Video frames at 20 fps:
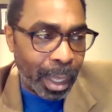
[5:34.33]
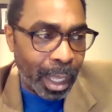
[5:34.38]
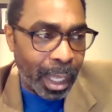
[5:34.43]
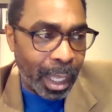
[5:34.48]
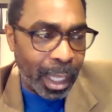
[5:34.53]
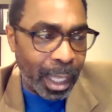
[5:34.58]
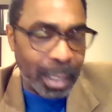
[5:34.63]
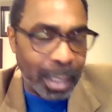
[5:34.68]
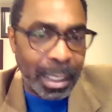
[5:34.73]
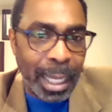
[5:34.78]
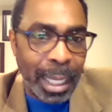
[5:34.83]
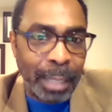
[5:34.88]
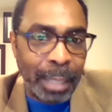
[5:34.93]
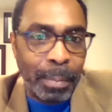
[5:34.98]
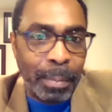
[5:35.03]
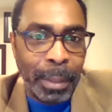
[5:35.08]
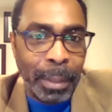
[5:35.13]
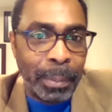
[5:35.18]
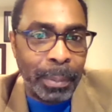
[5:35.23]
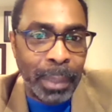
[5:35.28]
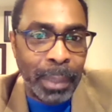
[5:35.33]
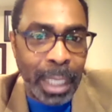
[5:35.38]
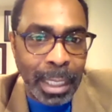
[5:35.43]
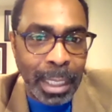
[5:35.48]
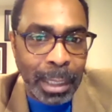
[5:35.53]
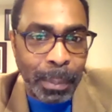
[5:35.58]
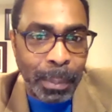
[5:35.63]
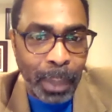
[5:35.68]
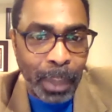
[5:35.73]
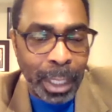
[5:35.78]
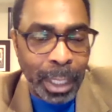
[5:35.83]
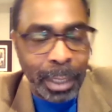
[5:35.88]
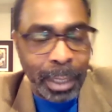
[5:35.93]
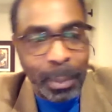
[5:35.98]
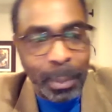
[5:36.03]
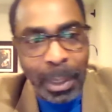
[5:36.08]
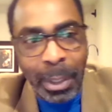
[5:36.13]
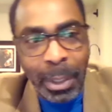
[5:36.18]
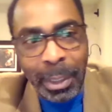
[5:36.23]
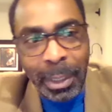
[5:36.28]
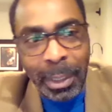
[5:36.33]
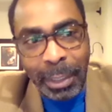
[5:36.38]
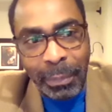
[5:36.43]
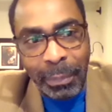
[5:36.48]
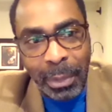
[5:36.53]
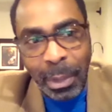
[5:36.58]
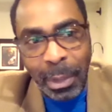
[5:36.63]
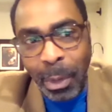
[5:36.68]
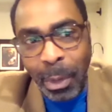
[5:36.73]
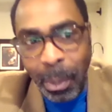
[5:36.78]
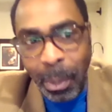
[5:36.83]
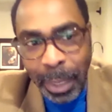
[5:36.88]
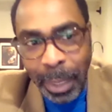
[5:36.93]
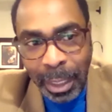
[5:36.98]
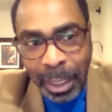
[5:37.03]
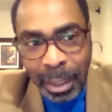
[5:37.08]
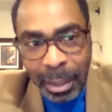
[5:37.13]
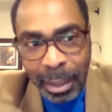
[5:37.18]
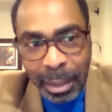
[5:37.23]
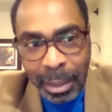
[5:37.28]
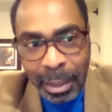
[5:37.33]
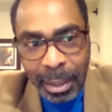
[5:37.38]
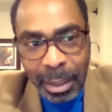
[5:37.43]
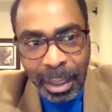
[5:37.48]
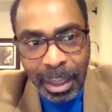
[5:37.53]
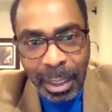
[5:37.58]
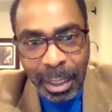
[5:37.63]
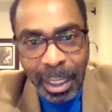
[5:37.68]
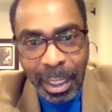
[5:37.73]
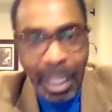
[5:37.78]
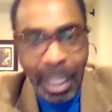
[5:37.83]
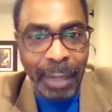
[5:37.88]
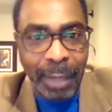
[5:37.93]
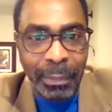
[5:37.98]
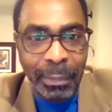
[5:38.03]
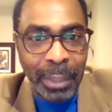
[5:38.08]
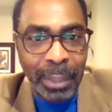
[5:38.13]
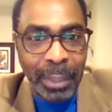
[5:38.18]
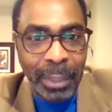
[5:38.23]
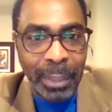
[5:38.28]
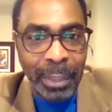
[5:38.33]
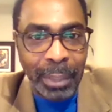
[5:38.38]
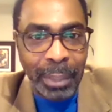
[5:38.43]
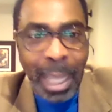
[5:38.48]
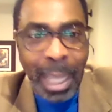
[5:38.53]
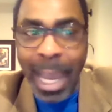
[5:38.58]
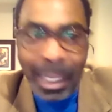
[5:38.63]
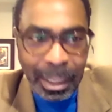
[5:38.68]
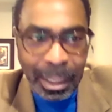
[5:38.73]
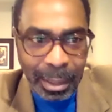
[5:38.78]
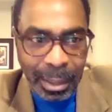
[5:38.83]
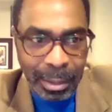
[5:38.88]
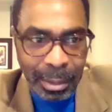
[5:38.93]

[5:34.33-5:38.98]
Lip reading: is that people can spread it without even knowing they even had it.